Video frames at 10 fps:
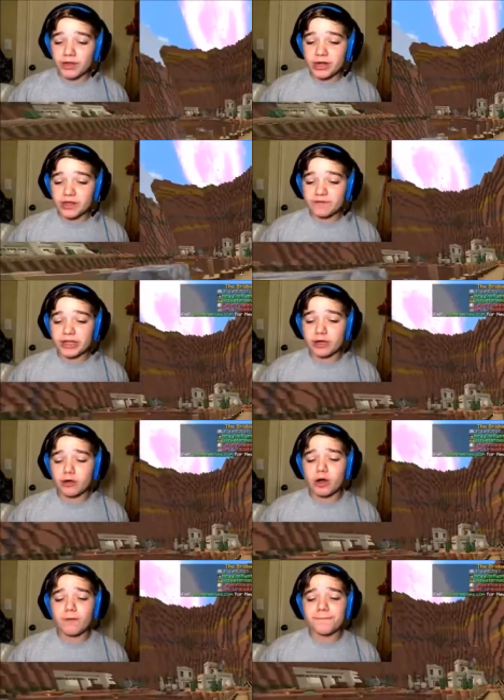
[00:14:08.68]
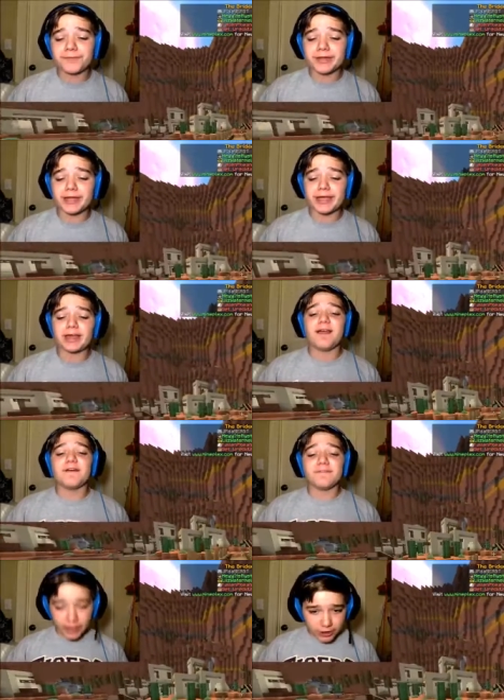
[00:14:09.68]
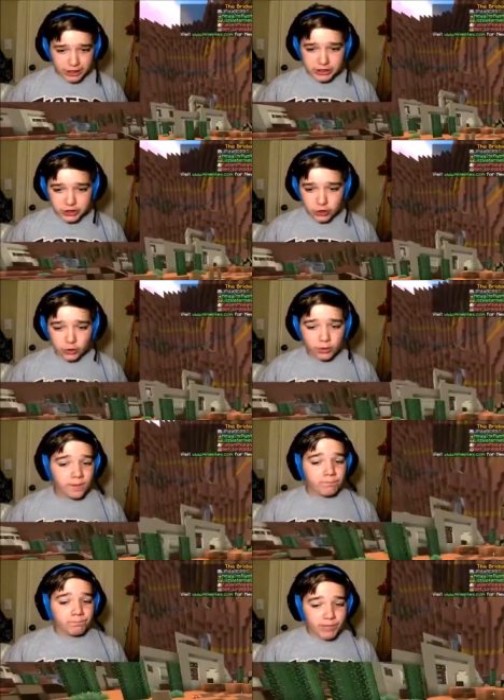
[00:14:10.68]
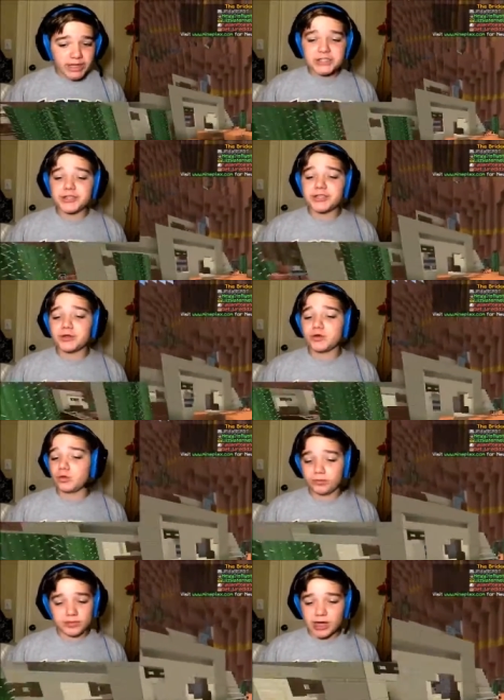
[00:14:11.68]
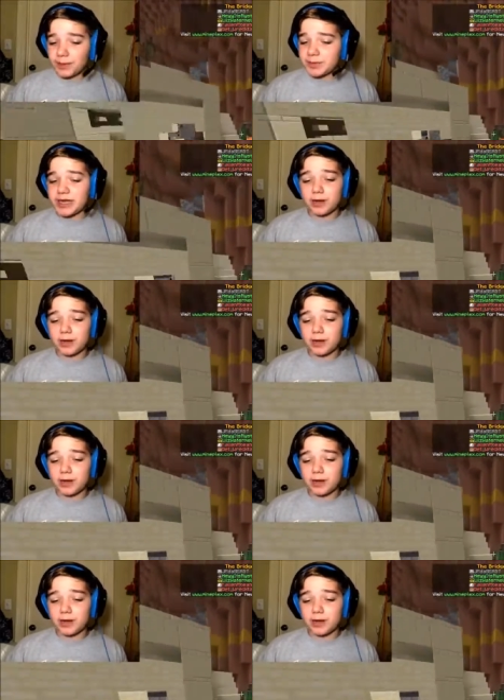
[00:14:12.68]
another video, hopefully, very soon. Make sure you comment down